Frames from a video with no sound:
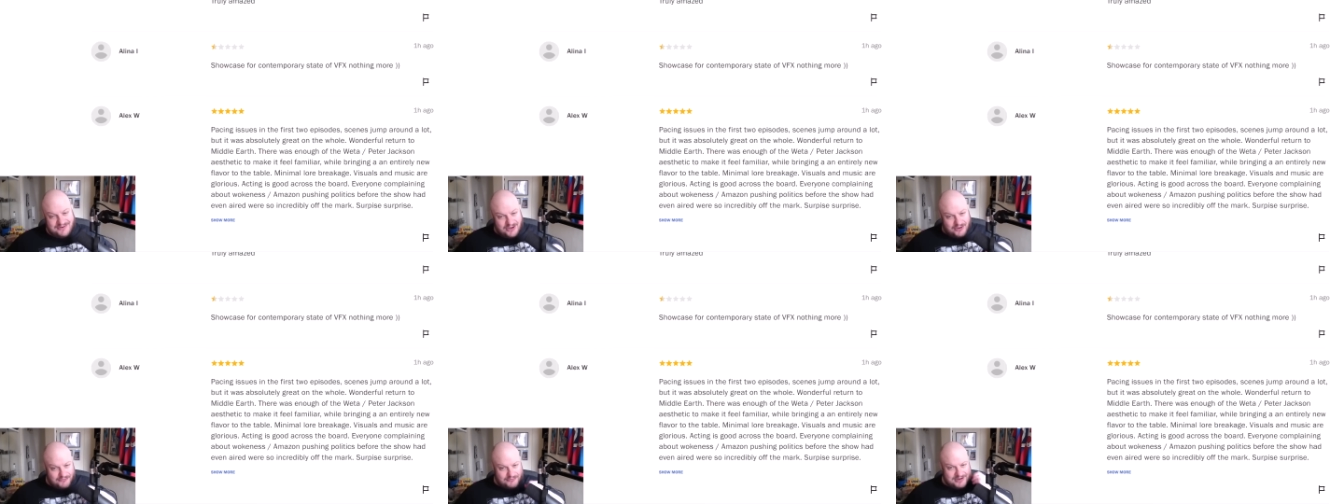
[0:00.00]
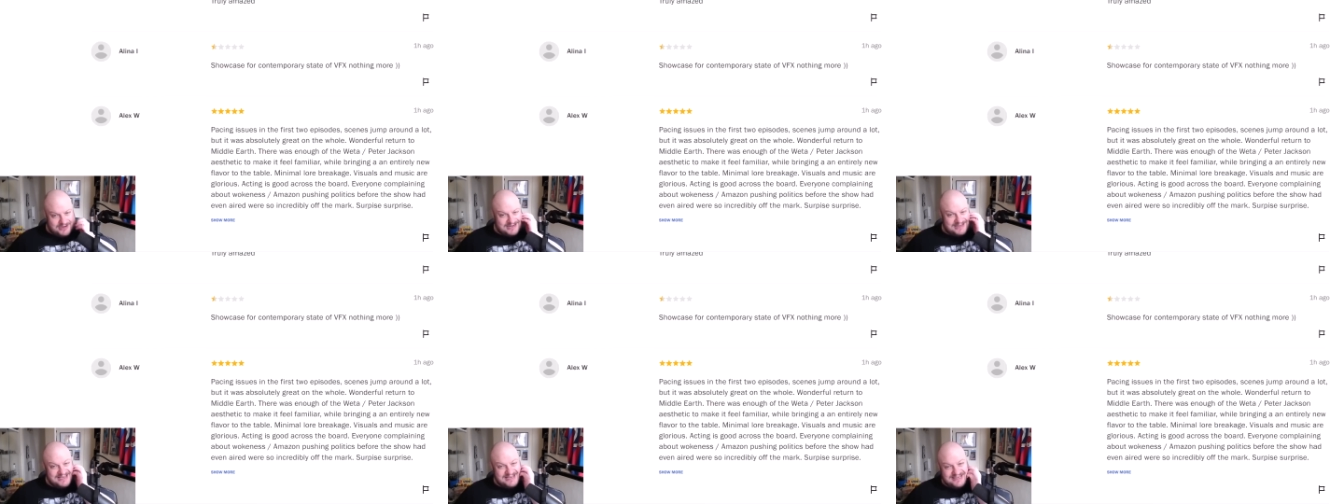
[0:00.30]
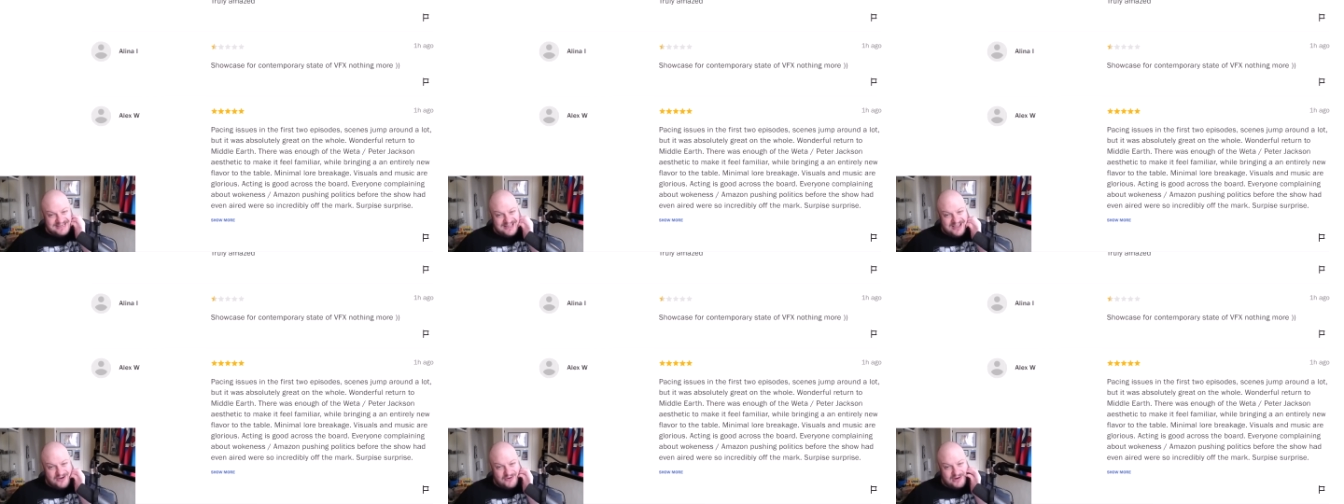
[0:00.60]
Not really.
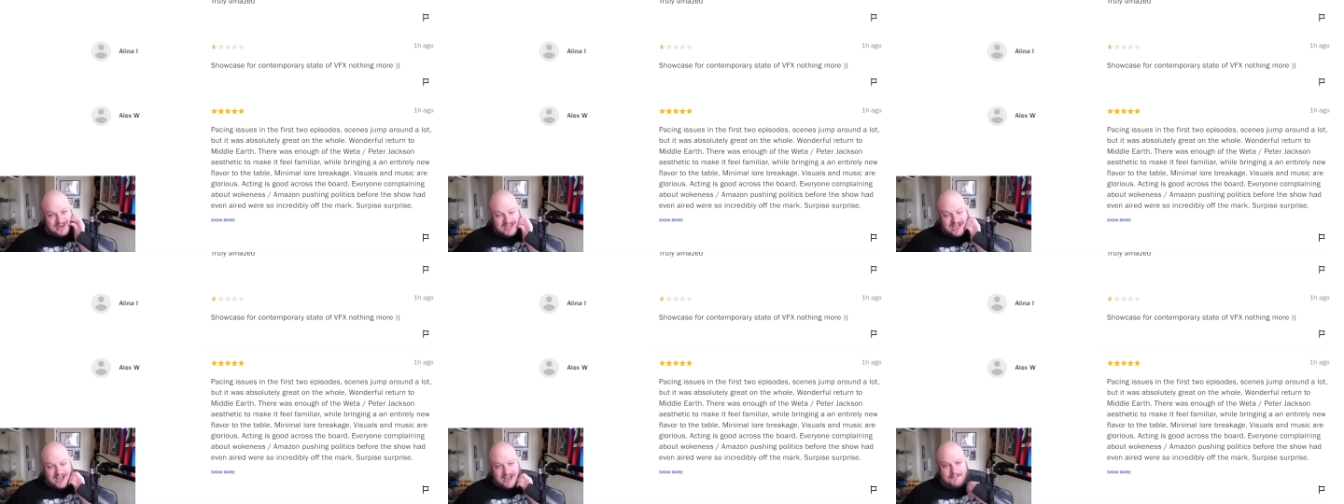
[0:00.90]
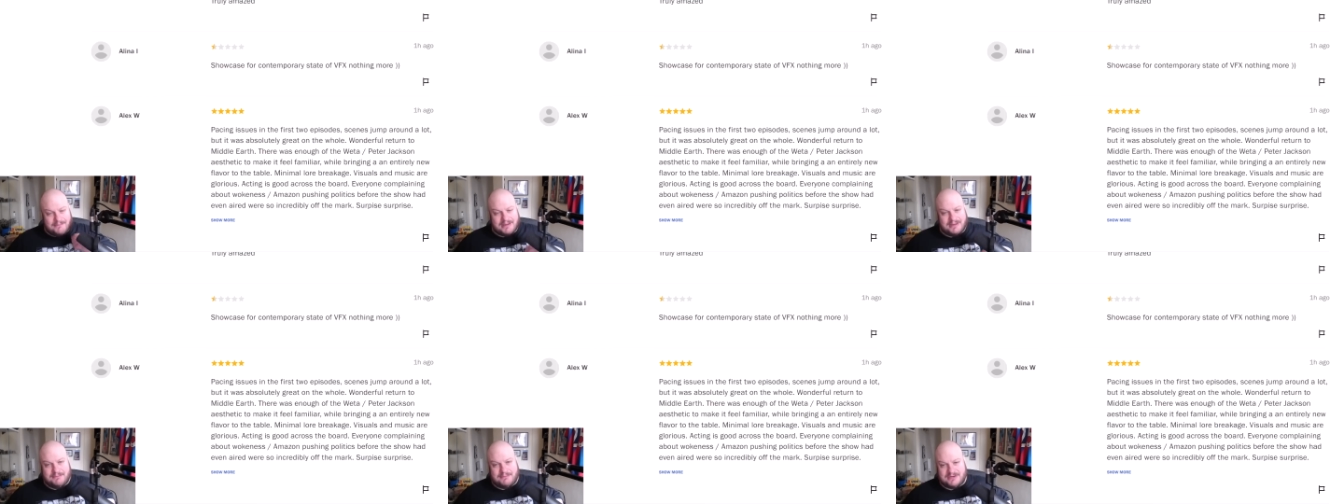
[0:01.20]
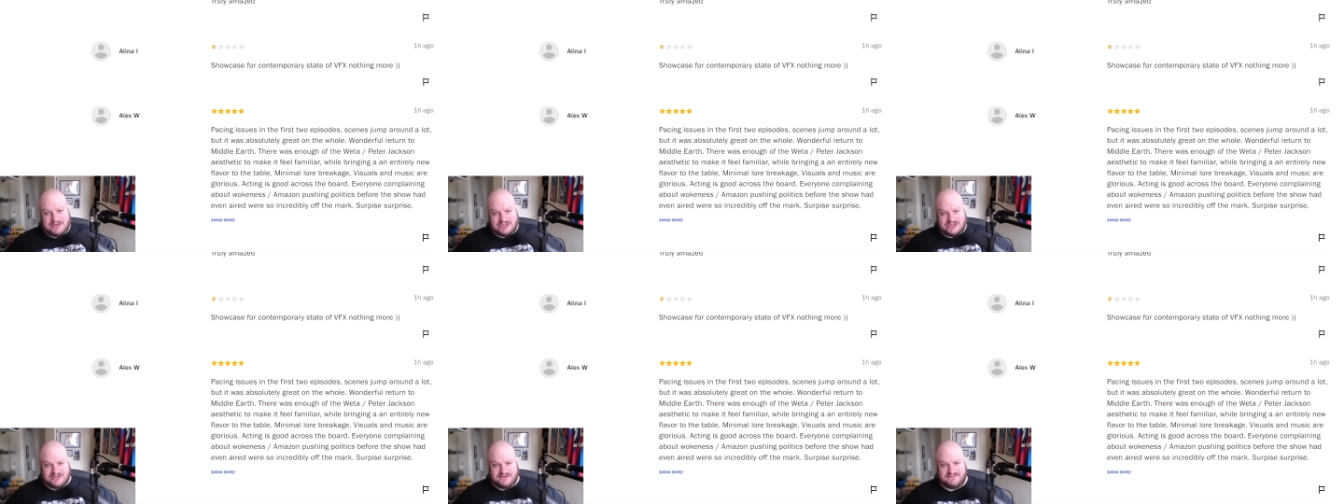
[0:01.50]
No, it can't be,
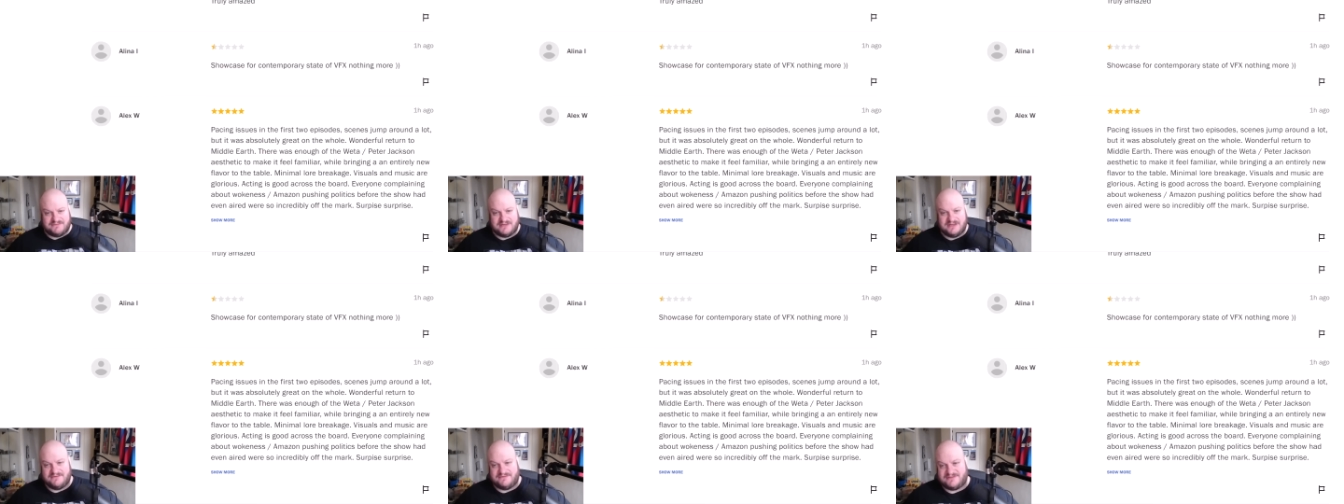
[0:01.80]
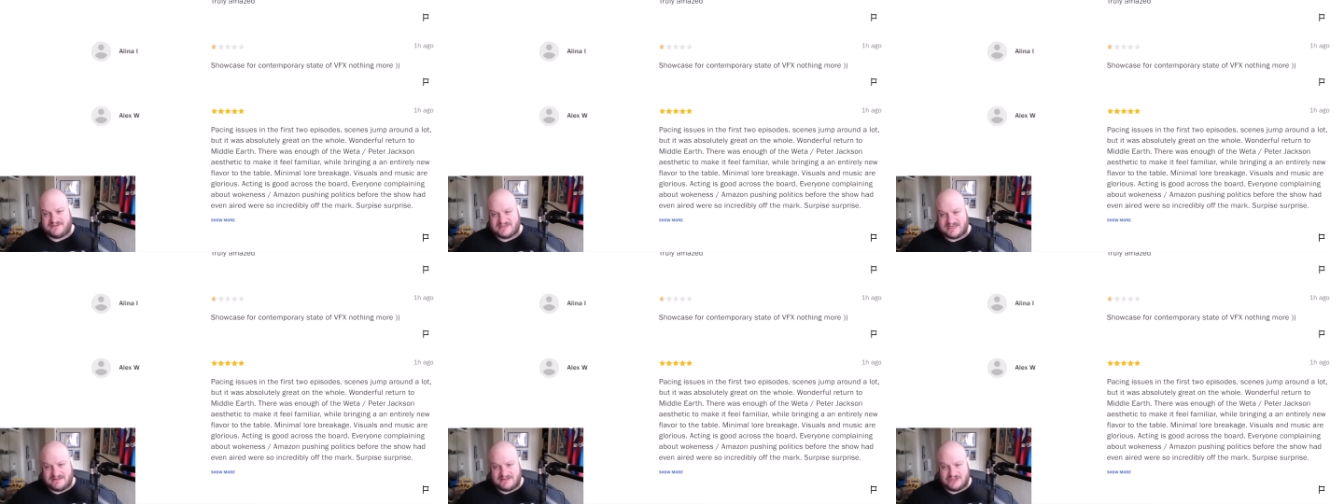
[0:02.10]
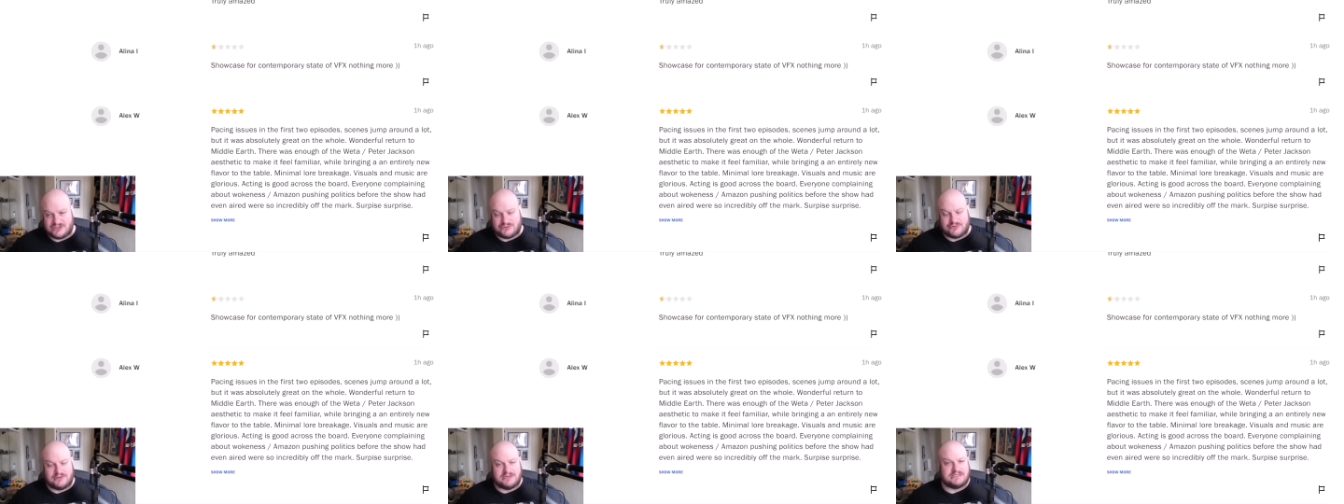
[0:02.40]
because you've, you've said
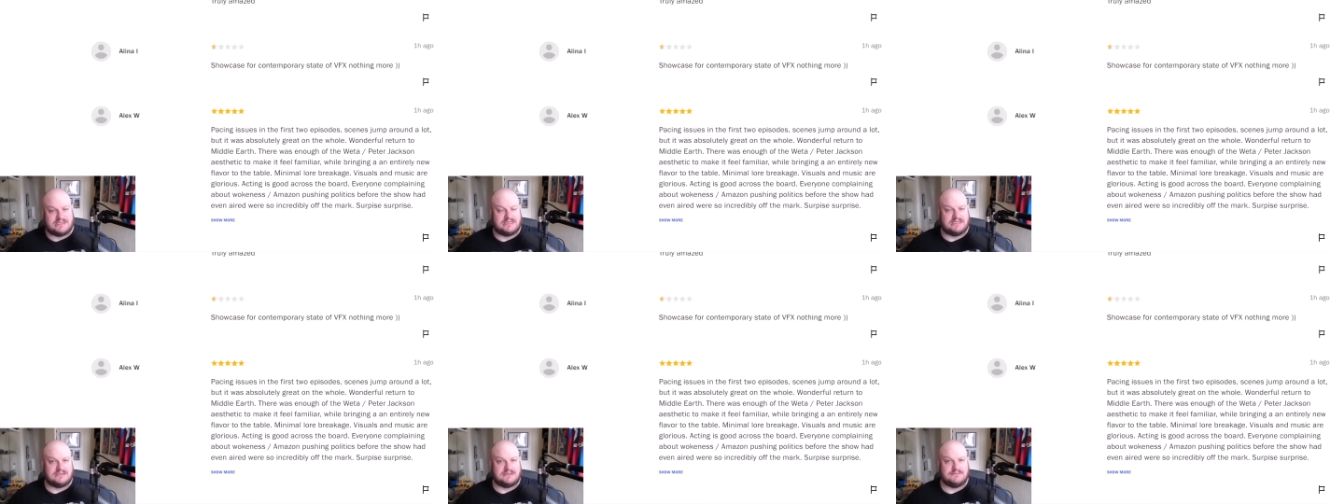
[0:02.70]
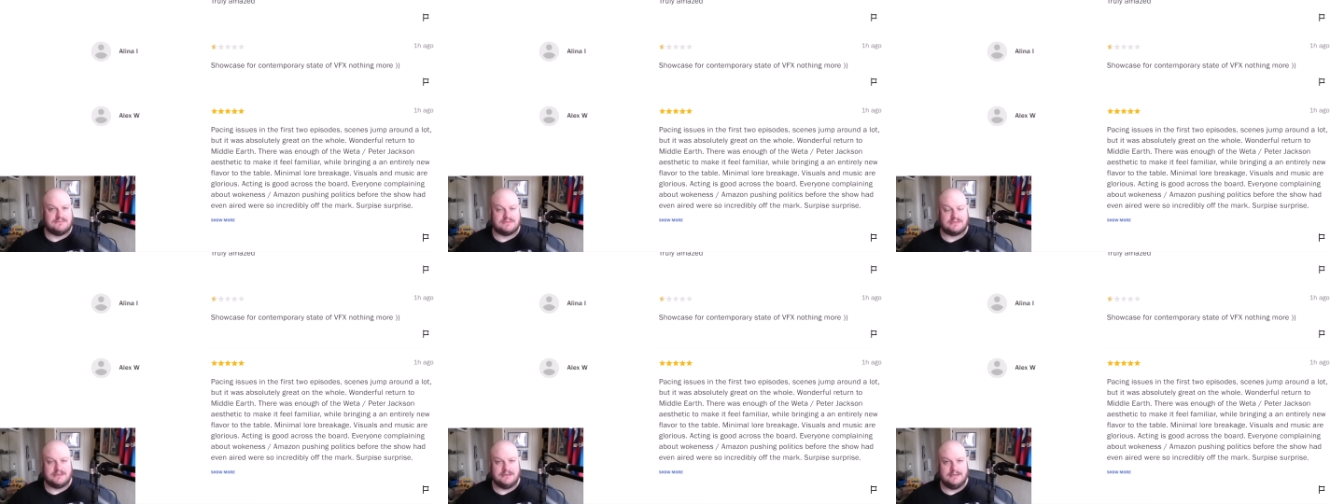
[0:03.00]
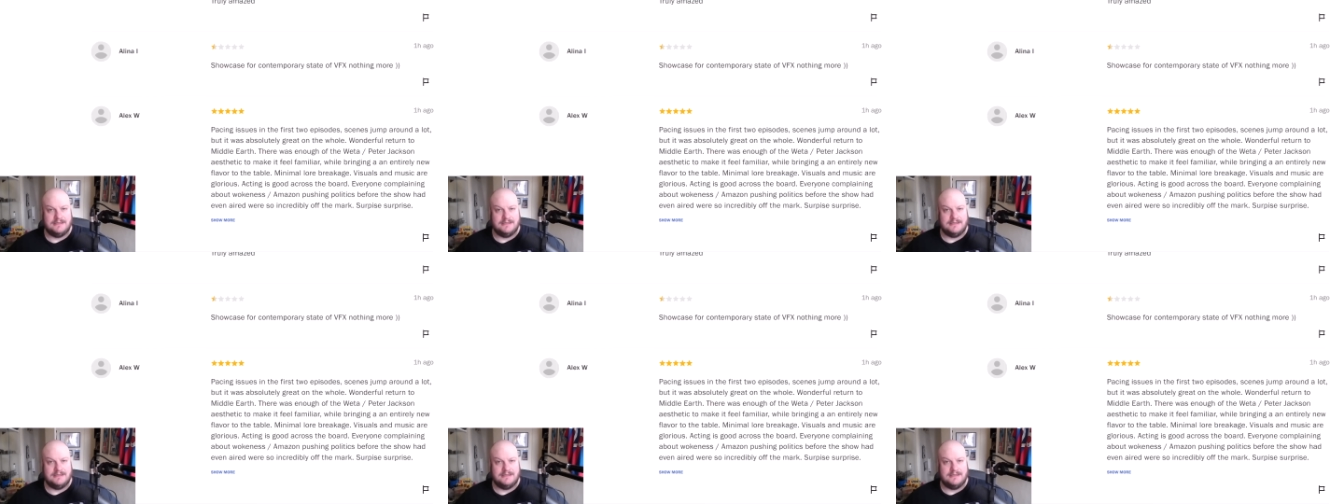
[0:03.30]
there's criticisms.